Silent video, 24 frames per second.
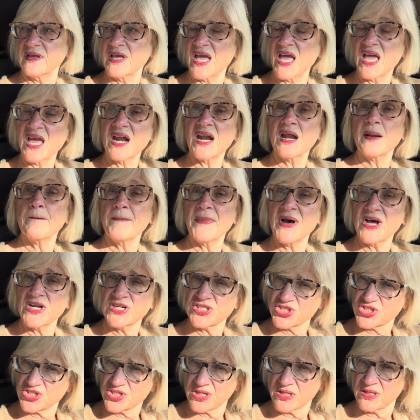at a
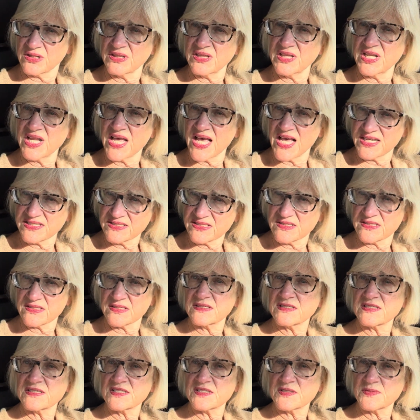much less
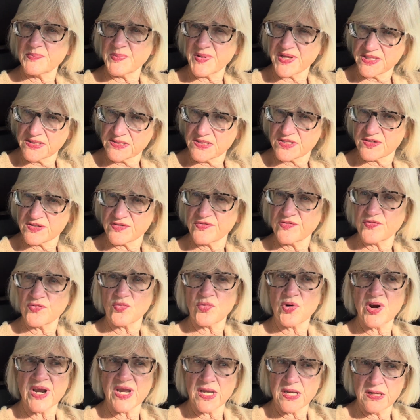expensive
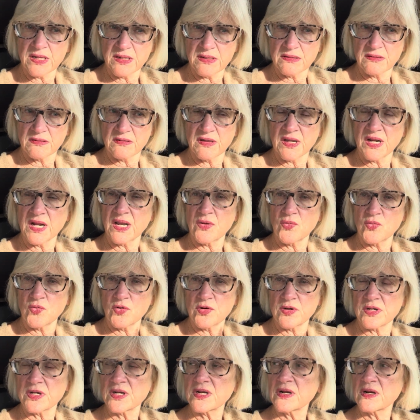rate than I
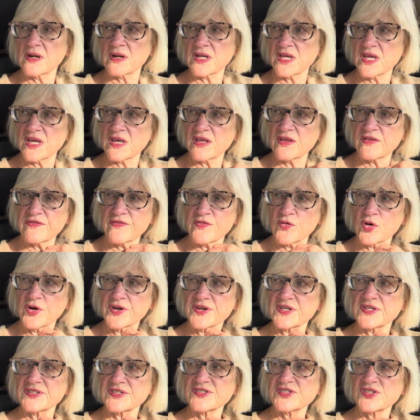would here in
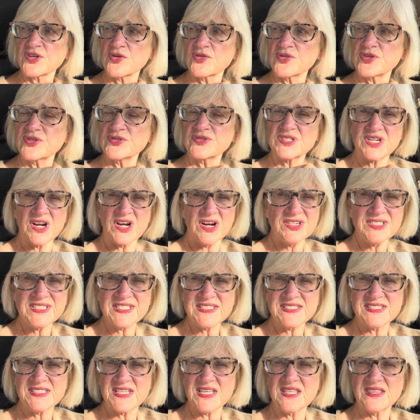California. So you start to
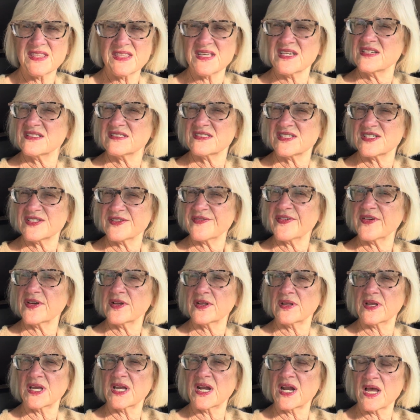see things
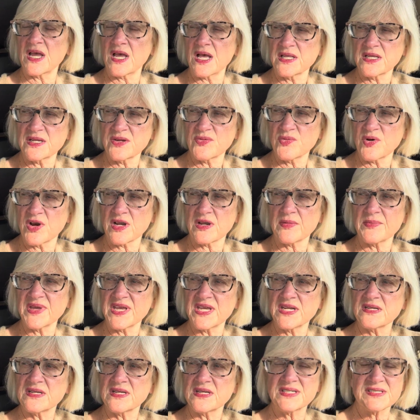differently, and I highly
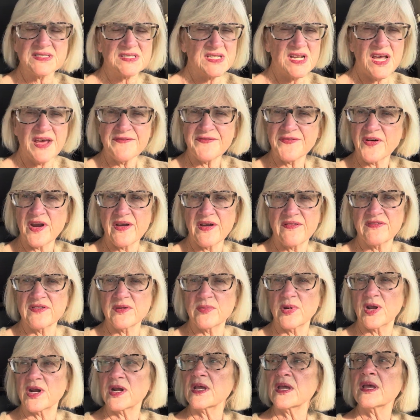recommend it. It's not for
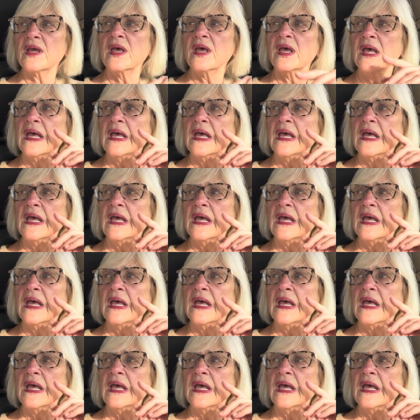everybody.